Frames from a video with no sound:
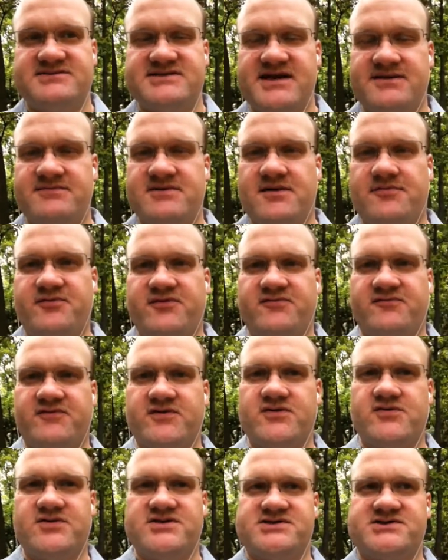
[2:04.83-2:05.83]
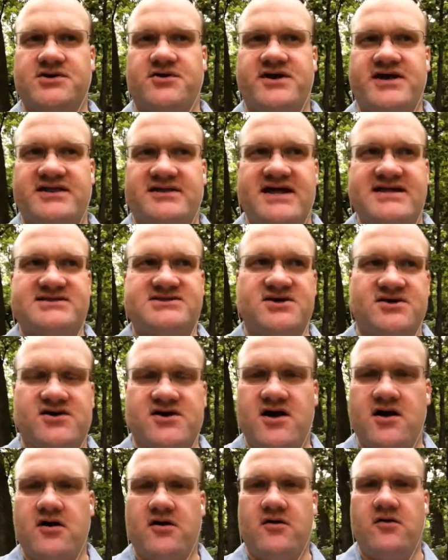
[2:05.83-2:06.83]
teamed up with Rue, and so he lets her
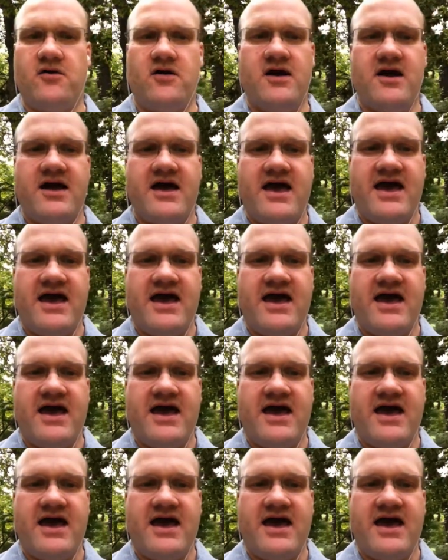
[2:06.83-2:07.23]
go.